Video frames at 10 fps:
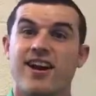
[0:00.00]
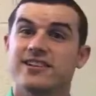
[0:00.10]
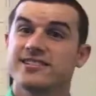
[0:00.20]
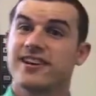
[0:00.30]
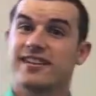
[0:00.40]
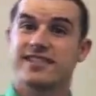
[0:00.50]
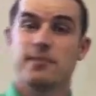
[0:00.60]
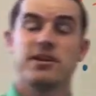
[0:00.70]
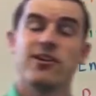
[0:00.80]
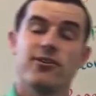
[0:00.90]
Also guys,
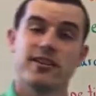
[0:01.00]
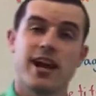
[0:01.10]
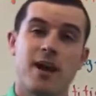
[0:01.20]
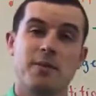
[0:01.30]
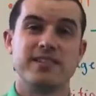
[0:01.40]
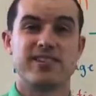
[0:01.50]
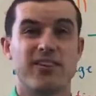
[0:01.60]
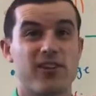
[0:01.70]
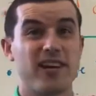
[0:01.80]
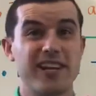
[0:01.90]
let me know in the comments,
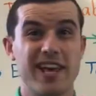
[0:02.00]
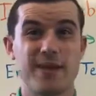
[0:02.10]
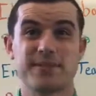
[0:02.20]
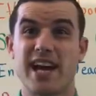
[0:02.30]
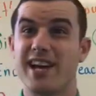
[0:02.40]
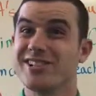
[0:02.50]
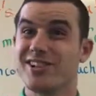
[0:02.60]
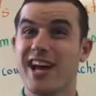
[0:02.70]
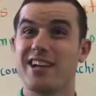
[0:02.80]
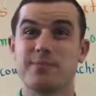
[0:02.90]
are there any games I
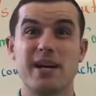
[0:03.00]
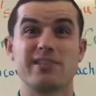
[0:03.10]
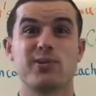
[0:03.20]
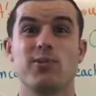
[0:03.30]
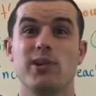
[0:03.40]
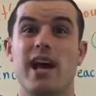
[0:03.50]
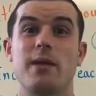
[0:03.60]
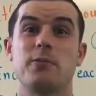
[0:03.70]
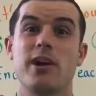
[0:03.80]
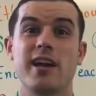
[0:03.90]
should add to my school
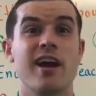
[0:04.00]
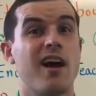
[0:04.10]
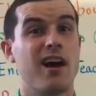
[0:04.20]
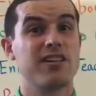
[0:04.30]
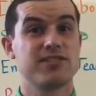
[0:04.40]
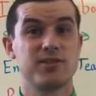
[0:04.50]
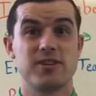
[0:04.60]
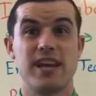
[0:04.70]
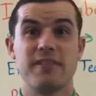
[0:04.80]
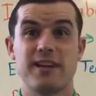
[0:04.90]
library? Also,
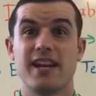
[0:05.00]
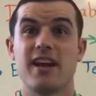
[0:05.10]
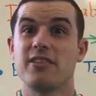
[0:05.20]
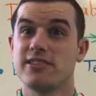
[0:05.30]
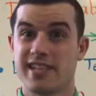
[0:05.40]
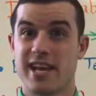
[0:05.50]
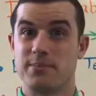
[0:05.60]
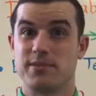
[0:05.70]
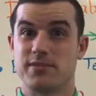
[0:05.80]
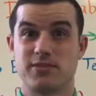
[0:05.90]
do you have any other
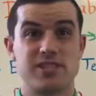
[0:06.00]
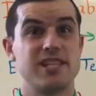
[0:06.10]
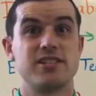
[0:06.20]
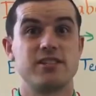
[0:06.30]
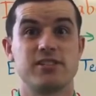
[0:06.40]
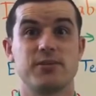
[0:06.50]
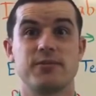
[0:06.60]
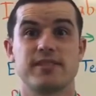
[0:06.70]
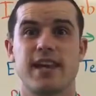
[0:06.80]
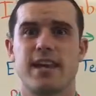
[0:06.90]
tips for teaching
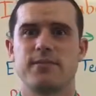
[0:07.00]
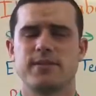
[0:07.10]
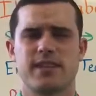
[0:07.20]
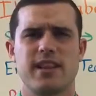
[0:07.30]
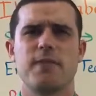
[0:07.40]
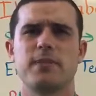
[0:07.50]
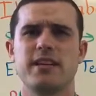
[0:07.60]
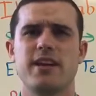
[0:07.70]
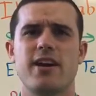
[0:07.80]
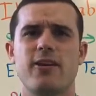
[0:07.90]
students games? Let
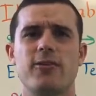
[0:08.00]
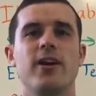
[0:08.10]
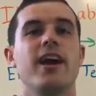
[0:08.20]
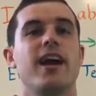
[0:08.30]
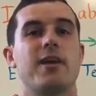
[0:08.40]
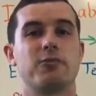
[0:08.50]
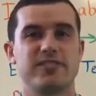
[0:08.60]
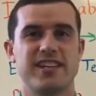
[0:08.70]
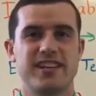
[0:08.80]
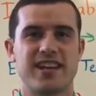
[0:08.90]
me know, and we'll
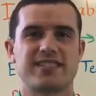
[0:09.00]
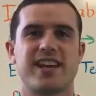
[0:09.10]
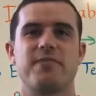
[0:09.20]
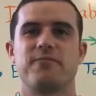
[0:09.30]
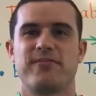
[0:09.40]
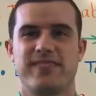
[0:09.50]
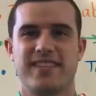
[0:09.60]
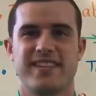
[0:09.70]
see you next time.